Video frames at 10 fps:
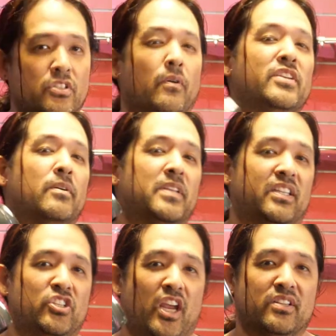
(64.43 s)
So I jumped at
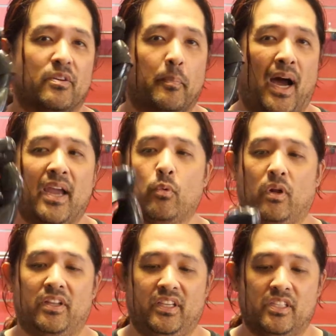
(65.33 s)
the chance of buying
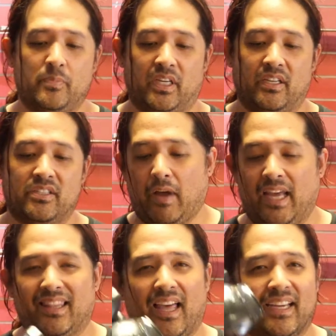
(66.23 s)
one of these because
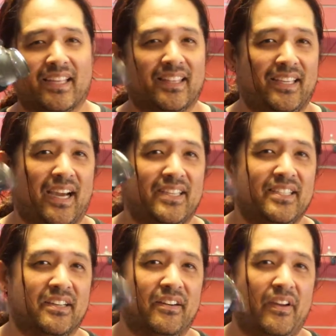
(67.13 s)
I like the
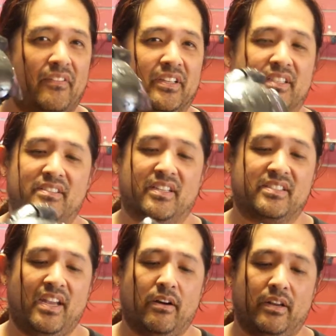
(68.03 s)
idea of having this
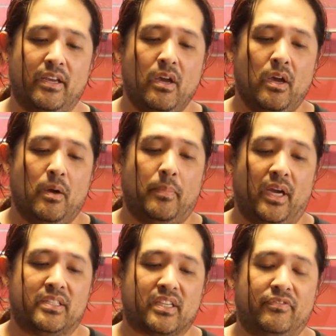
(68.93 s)
dexterity.
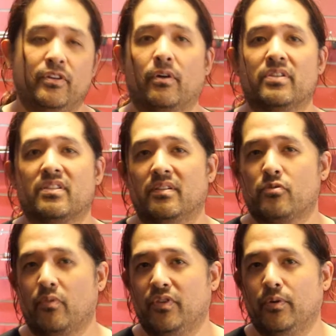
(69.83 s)
But if you notice,
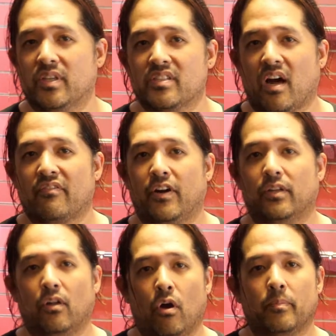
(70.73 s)
this review is not
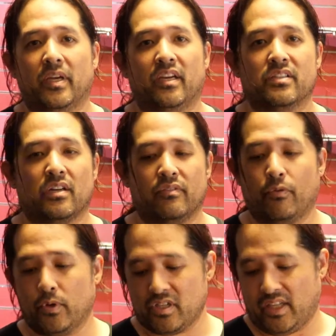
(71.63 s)
very long because
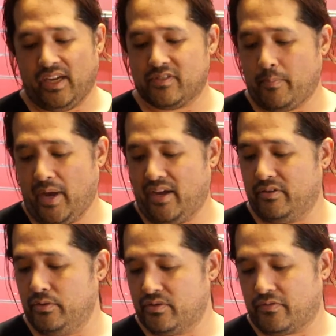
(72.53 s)
unfortunately I have some
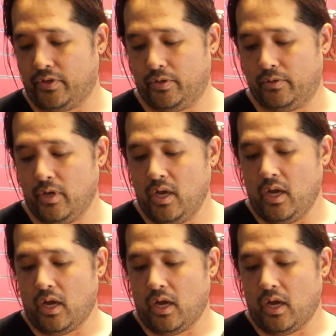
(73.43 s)
bad news for you.